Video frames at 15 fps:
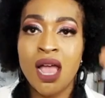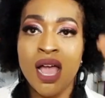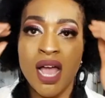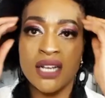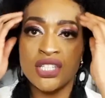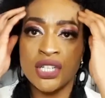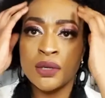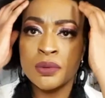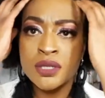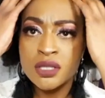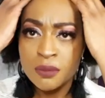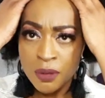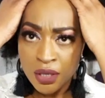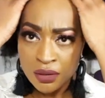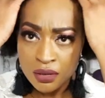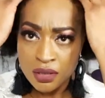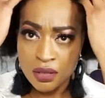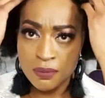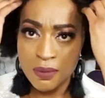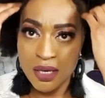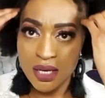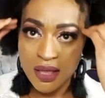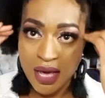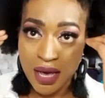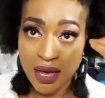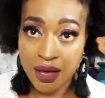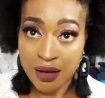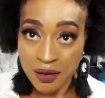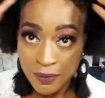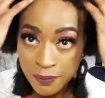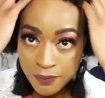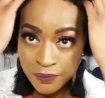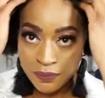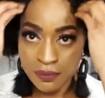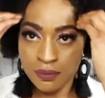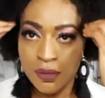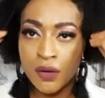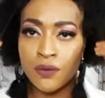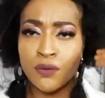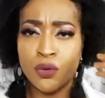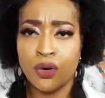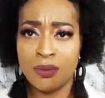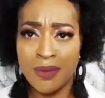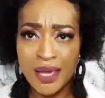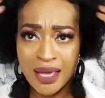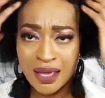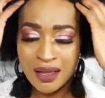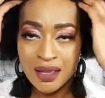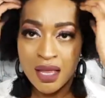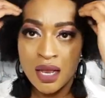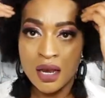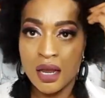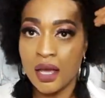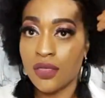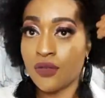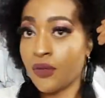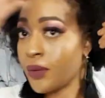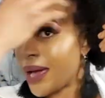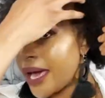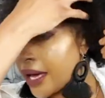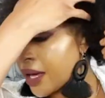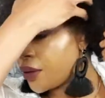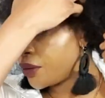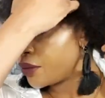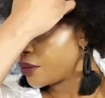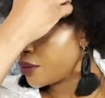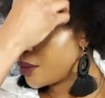and she was supposed to be there for me like throughout.